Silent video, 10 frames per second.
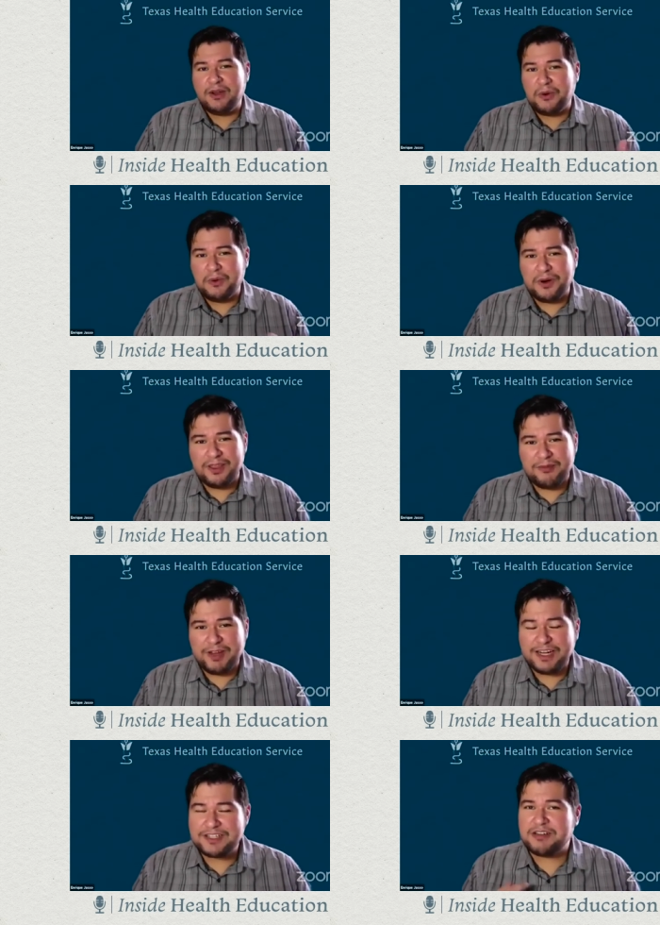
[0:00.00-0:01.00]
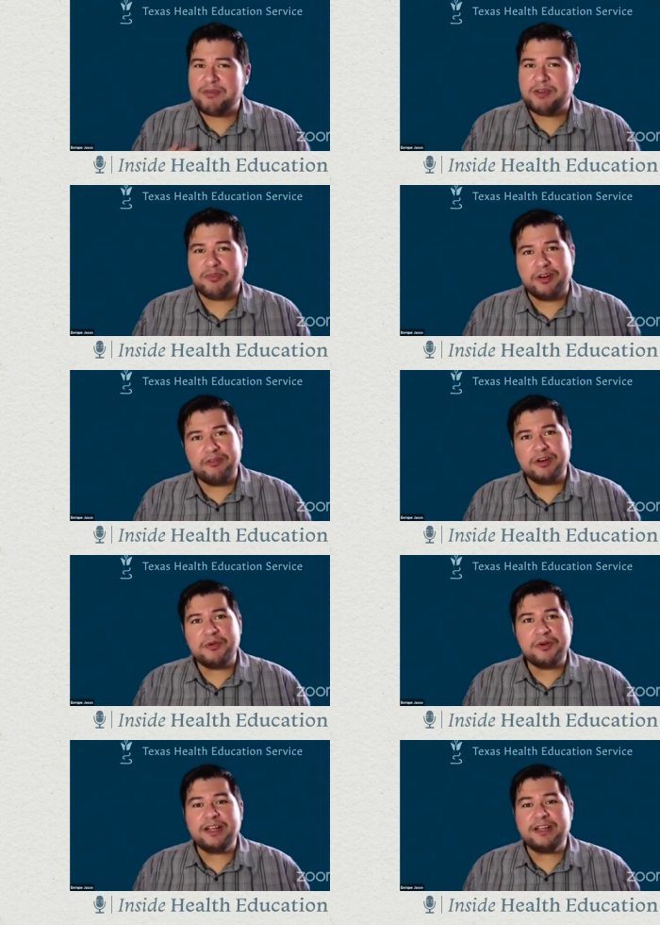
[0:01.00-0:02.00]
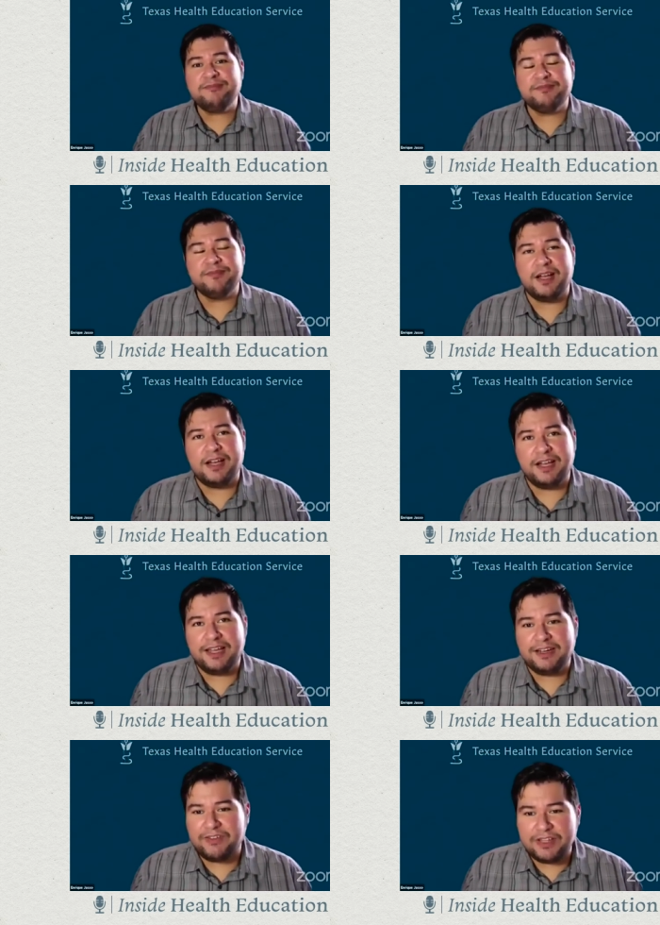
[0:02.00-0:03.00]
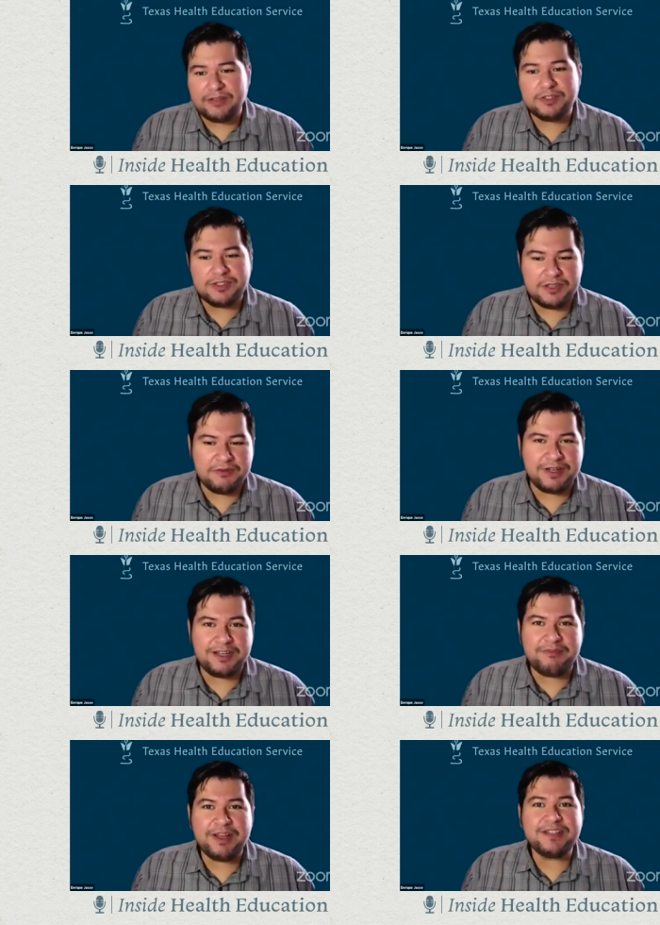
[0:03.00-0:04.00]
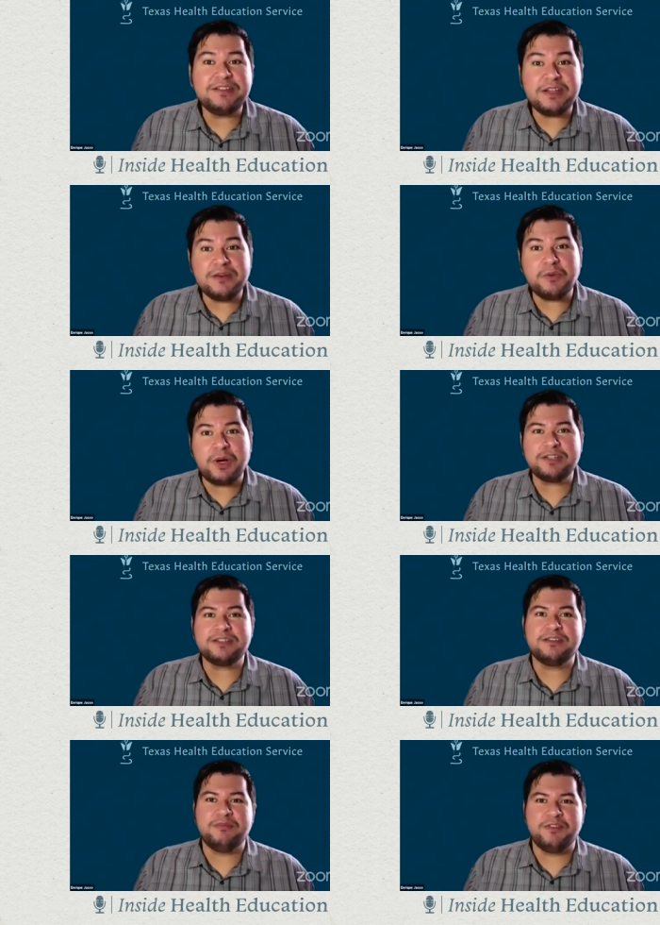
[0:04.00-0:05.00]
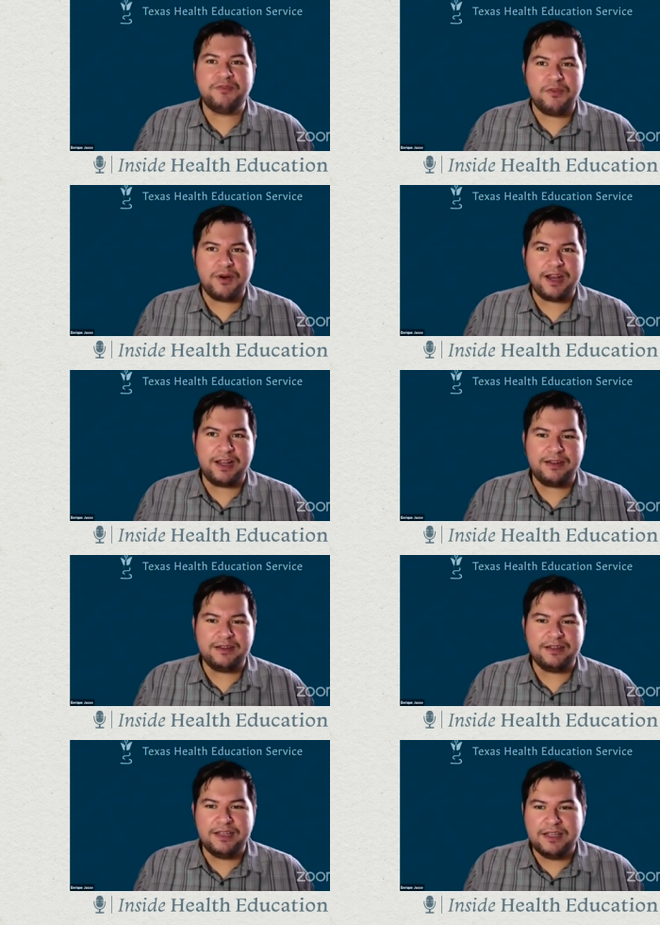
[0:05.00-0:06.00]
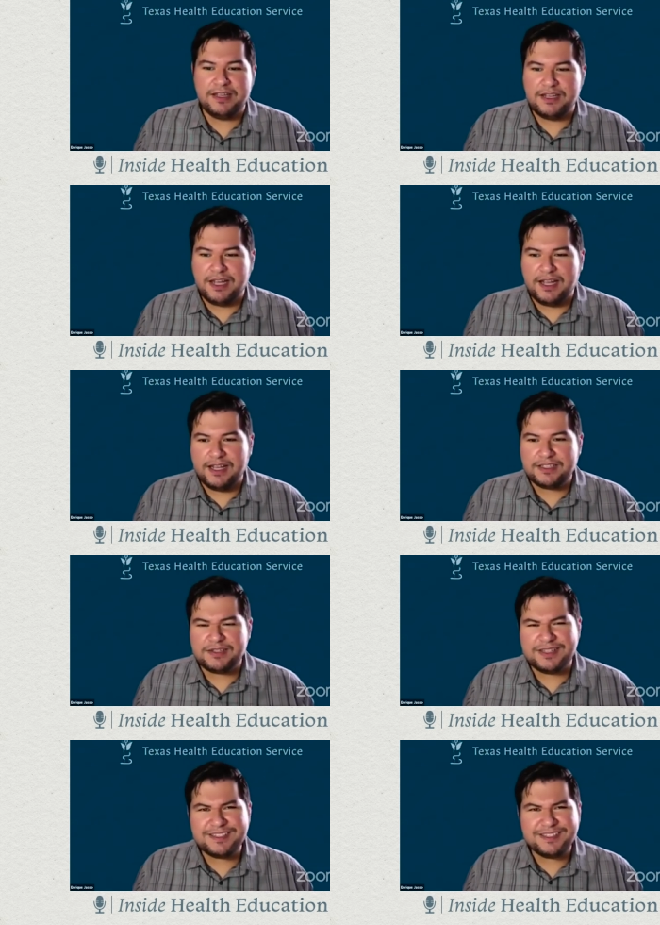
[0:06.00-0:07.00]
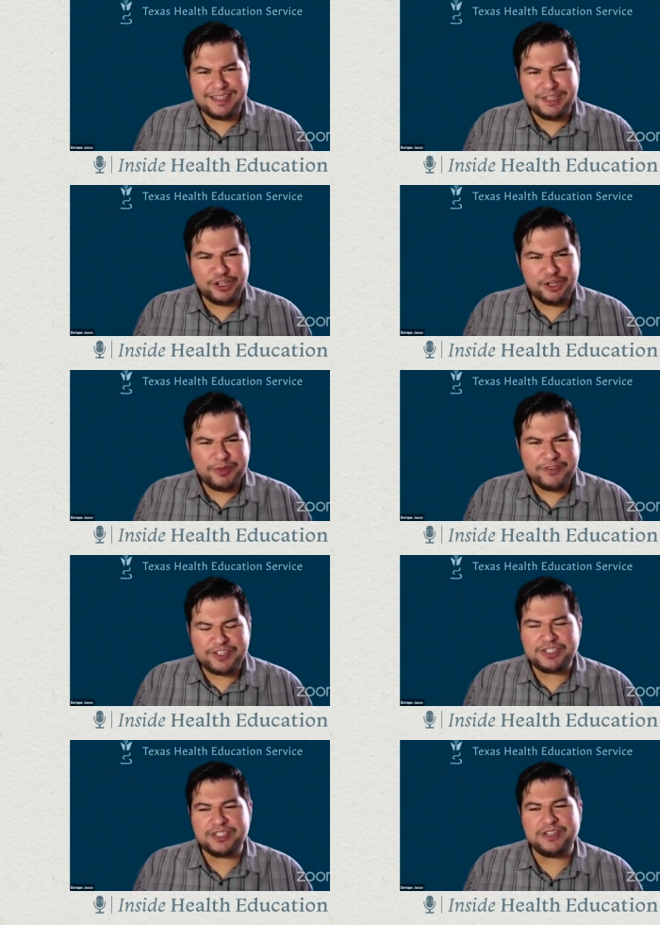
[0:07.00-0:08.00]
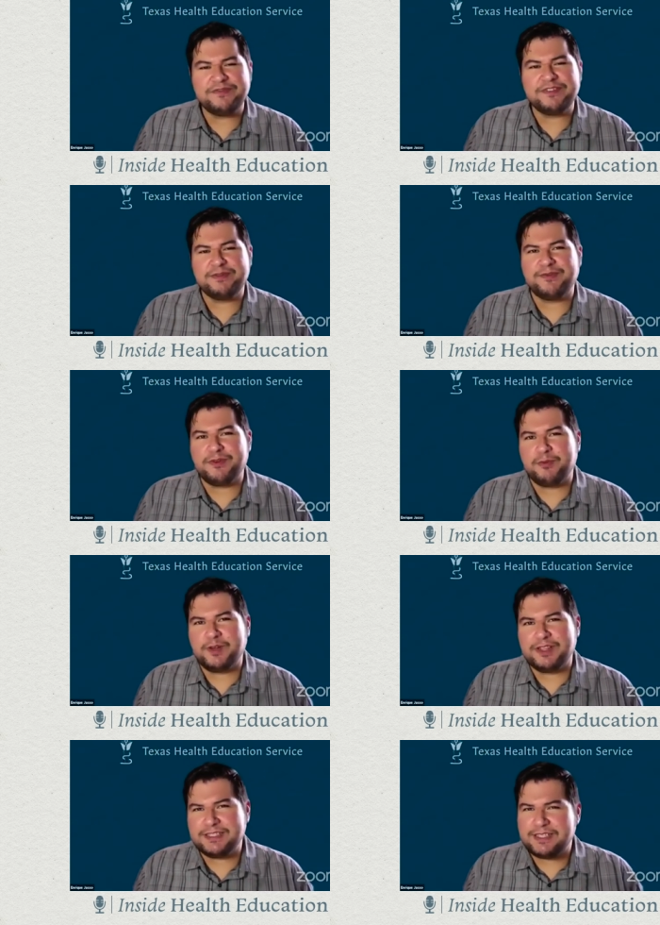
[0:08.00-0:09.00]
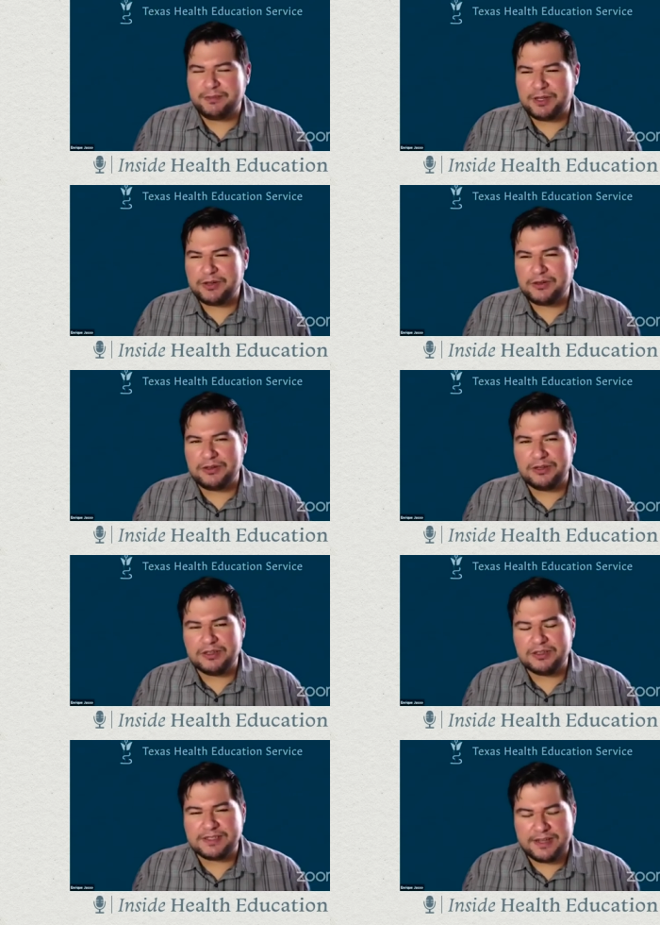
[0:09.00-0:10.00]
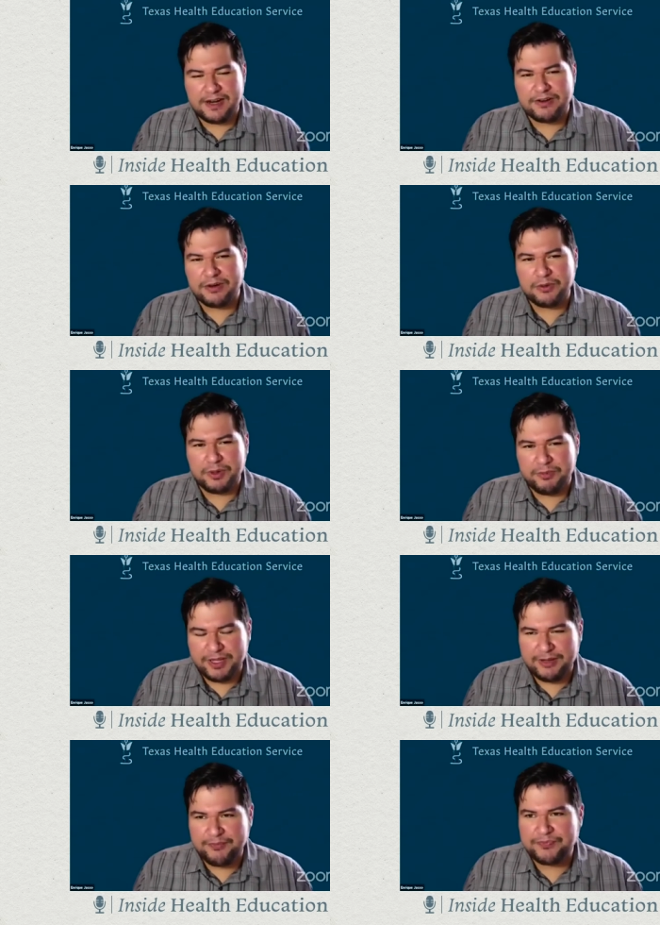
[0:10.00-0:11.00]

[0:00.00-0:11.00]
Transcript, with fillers: or they might actually be pre recorded uh, and available to you on demand so you can watch them beforehand. Uh, so that's a little bit of a shift from what the typical scenario would be.